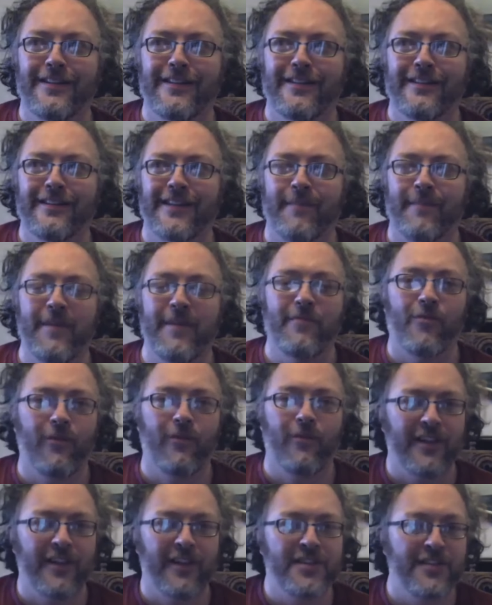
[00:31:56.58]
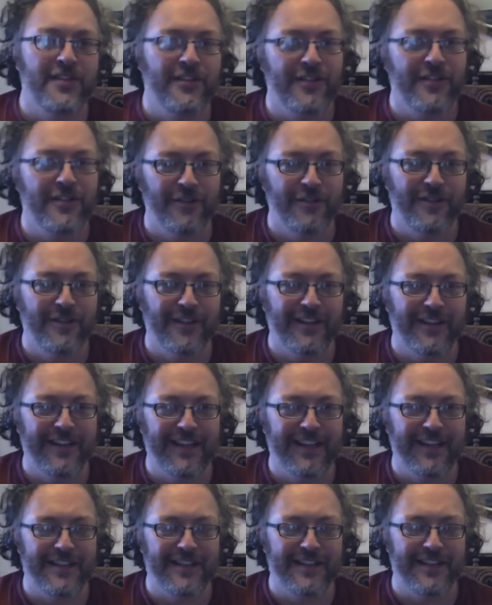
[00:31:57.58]
that people will listen to
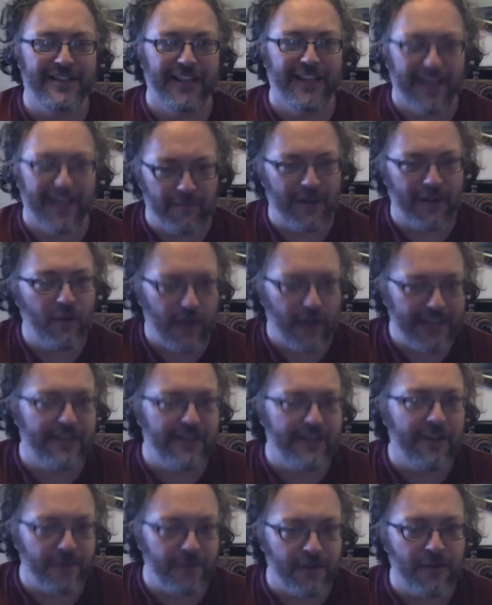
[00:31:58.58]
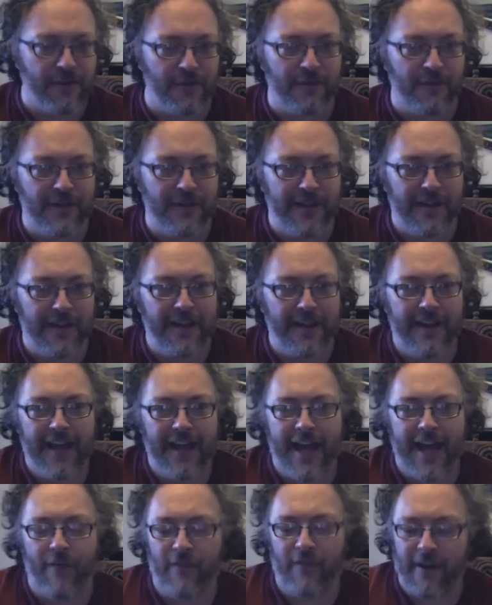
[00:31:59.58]
is can be quite difficult.
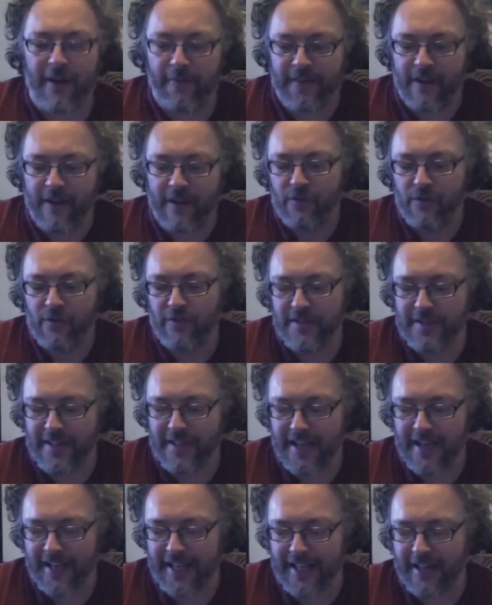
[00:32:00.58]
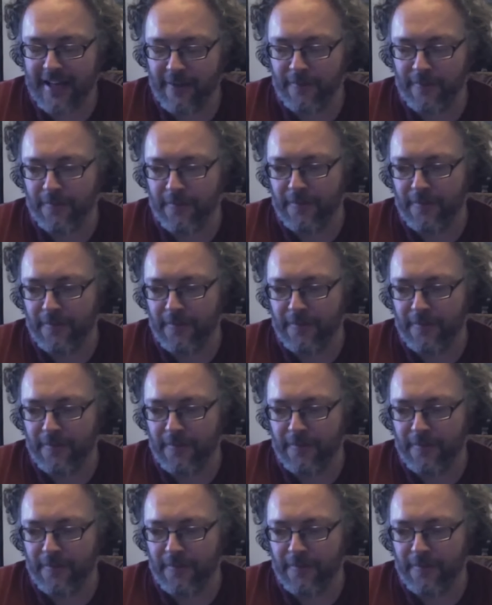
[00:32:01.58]
Mm. And what I found was that kind of